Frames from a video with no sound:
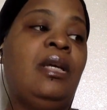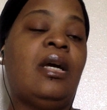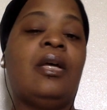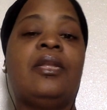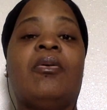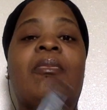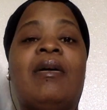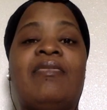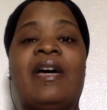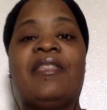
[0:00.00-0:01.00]
although
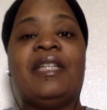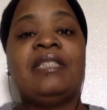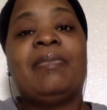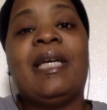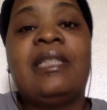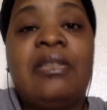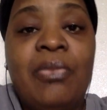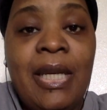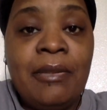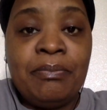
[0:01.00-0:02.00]
my father has passed
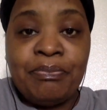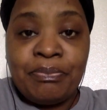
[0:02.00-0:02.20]
away,